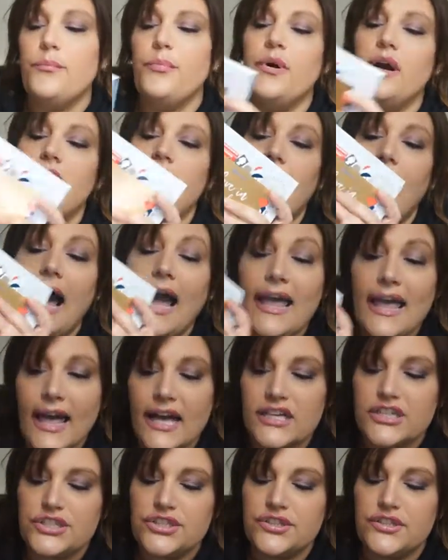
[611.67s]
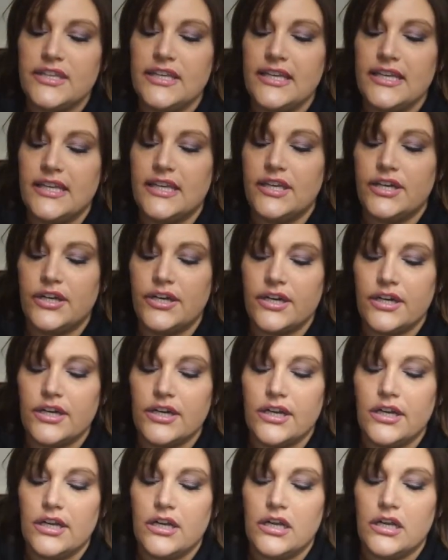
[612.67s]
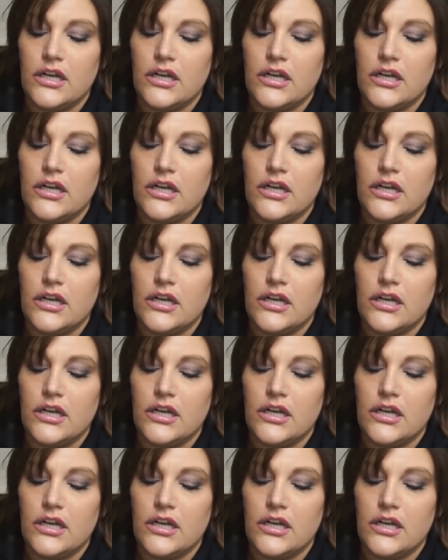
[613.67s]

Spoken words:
But I actually hear